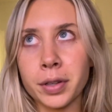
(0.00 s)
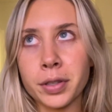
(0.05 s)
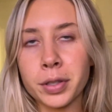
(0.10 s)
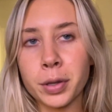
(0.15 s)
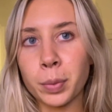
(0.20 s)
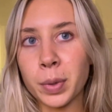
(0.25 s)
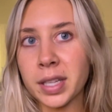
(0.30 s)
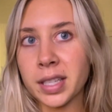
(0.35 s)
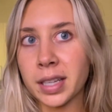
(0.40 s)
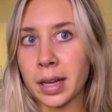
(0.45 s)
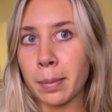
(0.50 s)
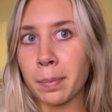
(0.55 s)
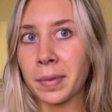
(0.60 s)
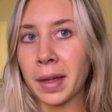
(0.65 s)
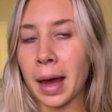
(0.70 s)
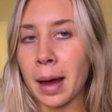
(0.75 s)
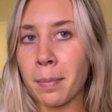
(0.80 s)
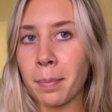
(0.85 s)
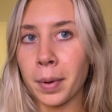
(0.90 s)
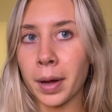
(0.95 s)
So we skipped
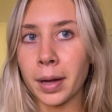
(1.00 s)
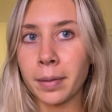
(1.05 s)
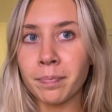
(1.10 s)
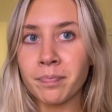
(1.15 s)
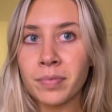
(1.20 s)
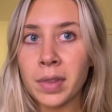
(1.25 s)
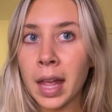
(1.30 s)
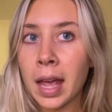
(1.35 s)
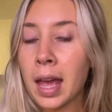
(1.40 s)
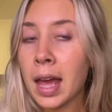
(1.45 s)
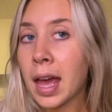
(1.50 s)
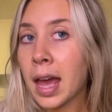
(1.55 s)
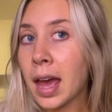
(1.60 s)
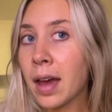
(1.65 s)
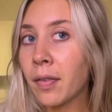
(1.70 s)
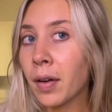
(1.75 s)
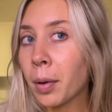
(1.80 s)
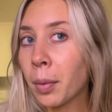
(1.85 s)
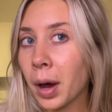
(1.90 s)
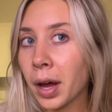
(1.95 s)
that. But
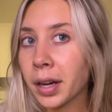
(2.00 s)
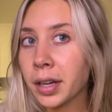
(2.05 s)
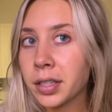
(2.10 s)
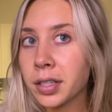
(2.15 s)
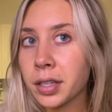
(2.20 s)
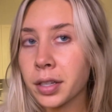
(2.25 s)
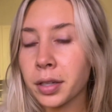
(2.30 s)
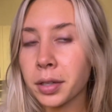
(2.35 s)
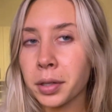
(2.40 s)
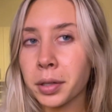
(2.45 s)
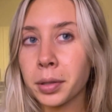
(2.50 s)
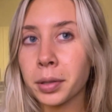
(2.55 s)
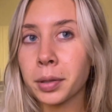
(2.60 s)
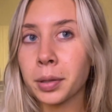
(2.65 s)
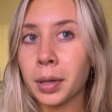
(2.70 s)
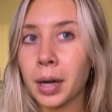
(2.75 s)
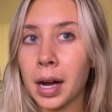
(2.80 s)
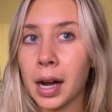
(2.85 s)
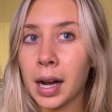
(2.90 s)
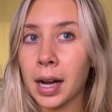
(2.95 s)
if I wanted
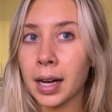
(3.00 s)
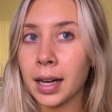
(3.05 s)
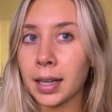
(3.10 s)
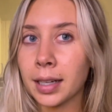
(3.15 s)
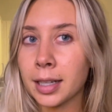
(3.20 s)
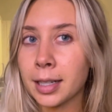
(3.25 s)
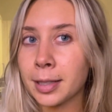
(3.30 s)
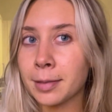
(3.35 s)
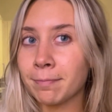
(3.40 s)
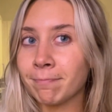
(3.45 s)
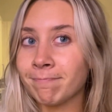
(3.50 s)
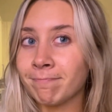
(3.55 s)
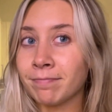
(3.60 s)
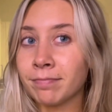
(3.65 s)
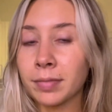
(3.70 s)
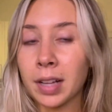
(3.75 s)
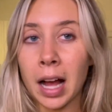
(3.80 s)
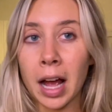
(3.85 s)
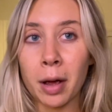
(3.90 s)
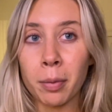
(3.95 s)
to,
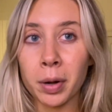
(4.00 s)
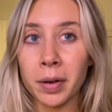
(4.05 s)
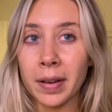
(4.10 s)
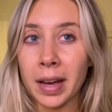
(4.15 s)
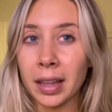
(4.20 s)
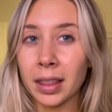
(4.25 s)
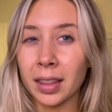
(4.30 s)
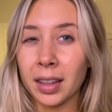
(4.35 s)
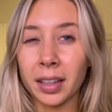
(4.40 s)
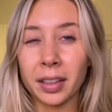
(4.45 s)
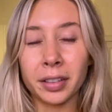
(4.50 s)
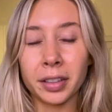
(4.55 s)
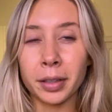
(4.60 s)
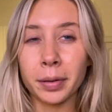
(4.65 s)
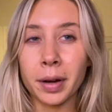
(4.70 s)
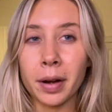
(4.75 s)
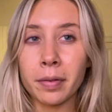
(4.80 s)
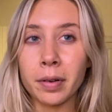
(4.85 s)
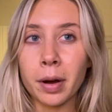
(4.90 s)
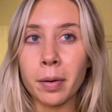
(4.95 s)
I would have had literally
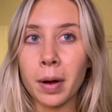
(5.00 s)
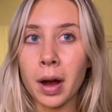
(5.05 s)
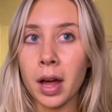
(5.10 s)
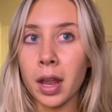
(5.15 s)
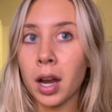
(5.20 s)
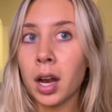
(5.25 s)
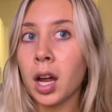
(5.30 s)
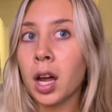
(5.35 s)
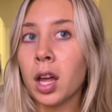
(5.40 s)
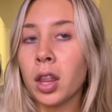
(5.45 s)
whatever I want.